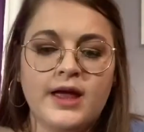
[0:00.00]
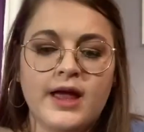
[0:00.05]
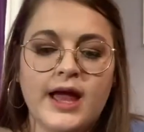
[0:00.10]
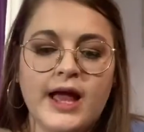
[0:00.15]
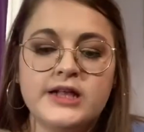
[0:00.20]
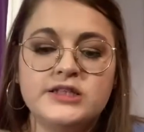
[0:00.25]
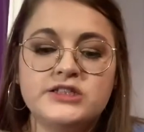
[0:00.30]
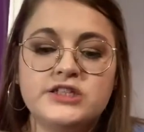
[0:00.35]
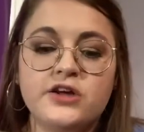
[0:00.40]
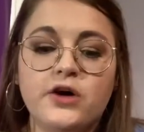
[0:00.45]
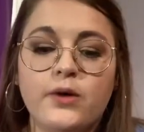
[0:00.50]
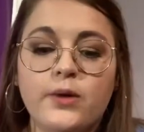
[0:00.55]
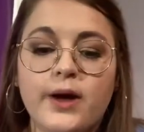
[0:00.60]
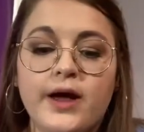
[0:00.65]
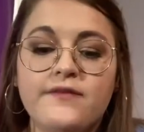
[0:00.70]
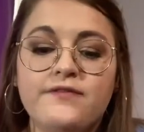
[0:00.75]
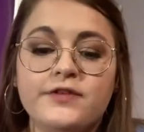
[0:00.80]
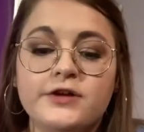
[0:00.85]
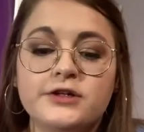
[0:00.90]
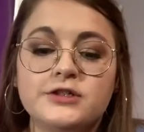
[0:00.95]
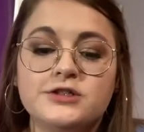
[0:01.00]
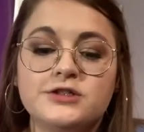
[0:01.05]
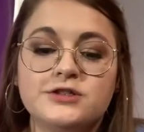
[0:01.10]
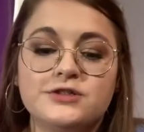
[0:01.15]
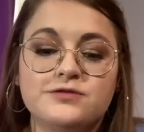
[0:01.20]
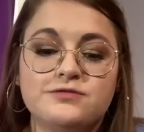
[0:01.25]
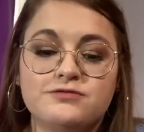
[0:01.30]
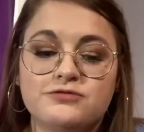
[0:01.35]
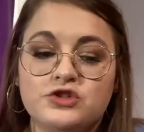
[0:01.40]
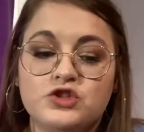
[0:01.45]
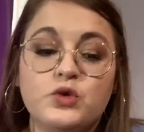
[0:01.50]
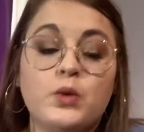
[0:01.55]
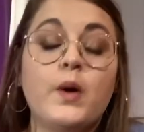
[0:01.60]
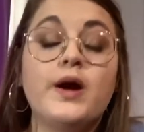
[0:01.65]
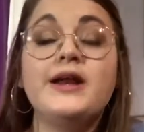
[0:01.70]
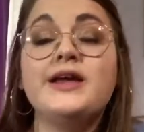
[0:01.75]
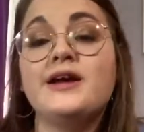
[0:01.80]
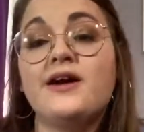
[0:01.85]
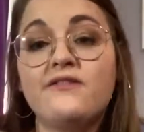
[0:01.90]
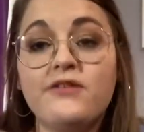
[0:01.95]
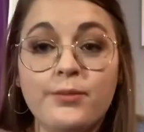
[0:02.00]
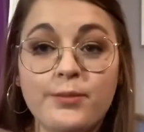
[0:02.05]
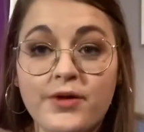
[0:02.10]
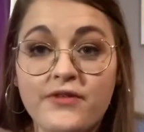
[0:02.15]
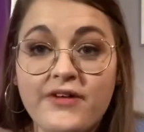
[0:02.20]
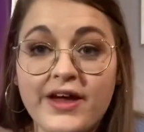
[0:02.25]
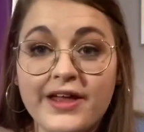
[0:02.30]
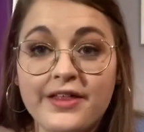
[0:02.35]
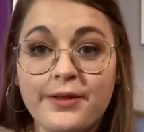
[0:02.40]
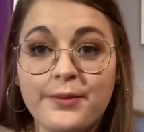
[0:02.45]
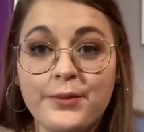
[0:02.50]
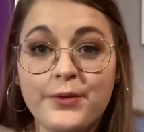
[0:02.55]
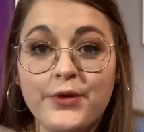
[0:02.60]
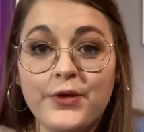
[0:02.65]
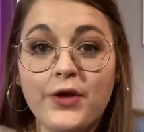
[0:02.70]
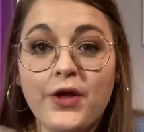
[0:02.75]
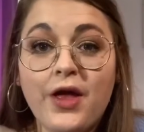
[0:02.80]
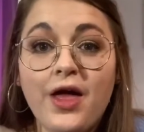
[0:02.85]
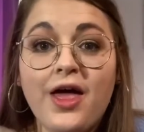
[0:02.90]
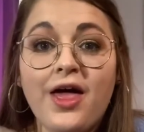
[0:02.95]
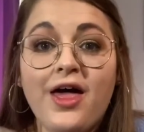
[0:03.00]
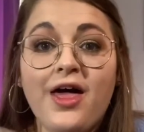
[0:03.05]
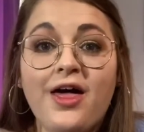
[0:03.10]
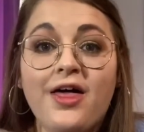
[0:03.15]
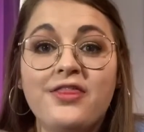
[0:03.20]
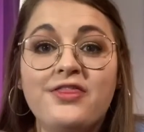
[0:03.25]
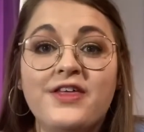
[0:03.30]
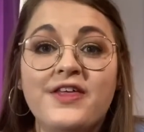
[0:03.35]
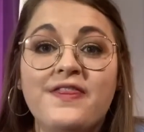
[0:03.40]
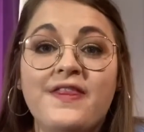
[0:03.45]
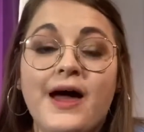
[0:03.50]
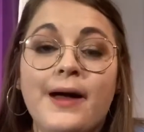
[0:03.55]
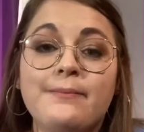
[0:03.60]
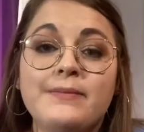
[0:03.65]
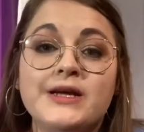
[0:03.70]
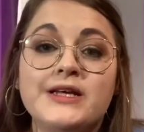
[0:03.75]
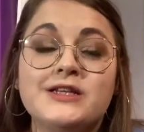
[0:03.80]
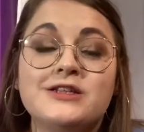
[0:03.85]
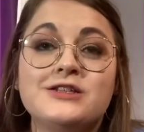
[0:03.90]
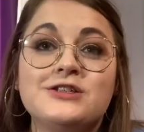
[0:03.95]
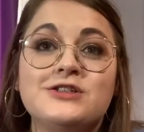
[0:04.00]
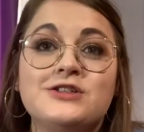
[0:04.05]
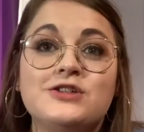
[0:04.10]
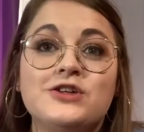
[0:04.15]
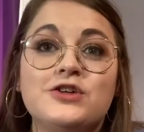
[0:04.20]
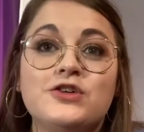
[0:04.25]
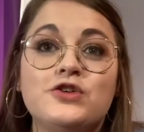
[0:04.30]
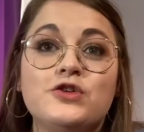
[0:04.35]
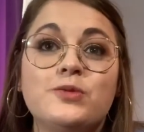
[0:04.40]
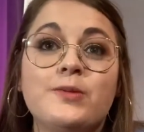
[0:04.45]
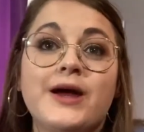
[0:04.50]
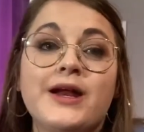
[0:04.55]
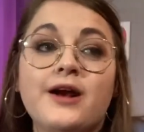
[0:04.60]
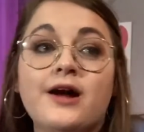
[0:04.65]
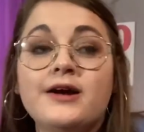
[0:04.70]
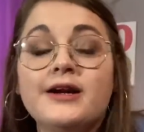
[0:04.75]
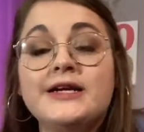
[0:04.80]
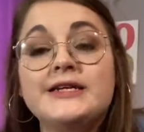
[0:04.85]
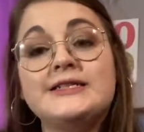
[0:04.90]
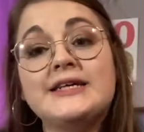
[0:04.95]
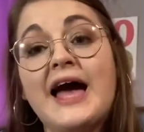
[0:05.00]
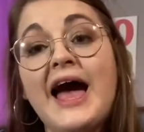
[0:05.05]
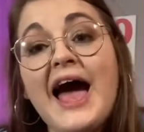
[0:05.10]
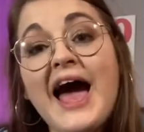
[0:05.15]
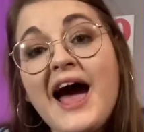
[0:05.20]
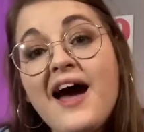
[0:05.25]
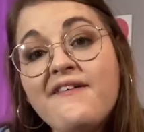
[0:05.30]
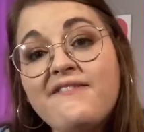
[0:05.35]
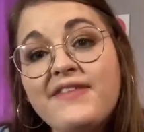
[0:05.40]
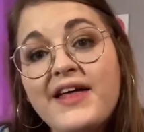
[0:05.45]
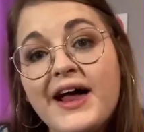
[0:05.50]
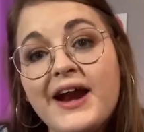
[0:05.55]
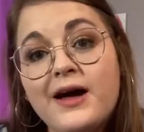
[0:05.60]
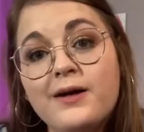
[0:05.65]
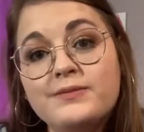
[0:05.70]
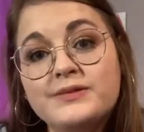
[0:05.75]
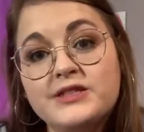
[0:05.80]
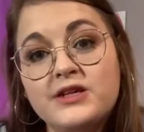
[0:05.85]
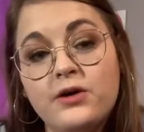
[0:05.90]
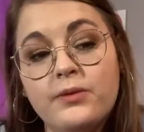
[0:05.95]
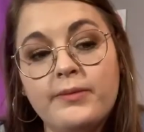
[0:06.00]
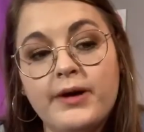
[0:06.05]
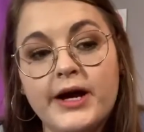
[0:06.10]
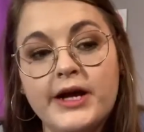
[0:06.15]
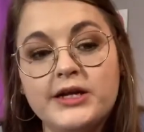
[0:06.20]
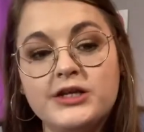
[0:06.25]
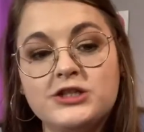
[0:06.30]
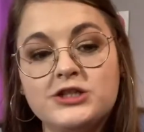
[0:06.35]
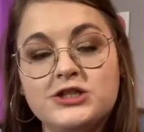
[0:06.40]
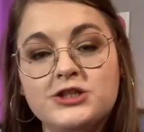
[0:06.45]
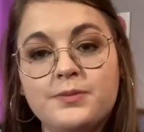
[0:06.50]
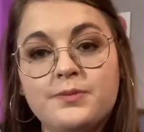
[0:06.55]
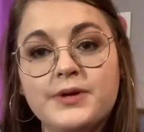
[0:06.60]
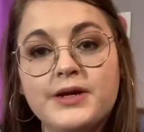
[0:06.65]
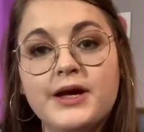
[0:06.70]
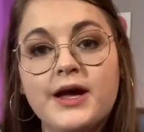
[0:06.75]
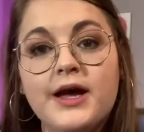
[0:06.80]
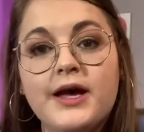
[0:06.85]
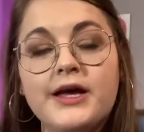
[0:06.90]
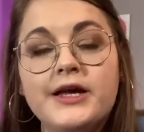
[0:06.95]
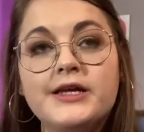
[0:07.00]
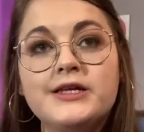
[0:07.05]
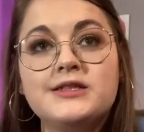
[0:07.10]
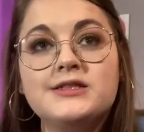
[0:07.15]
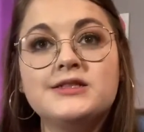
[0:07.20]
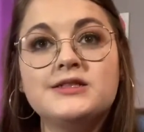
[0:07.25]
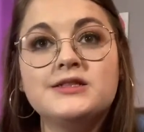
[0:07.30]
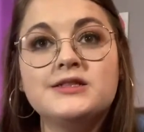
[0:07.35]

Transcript: And so if there's 20 of them available, then that means you may not need to have that up so much, because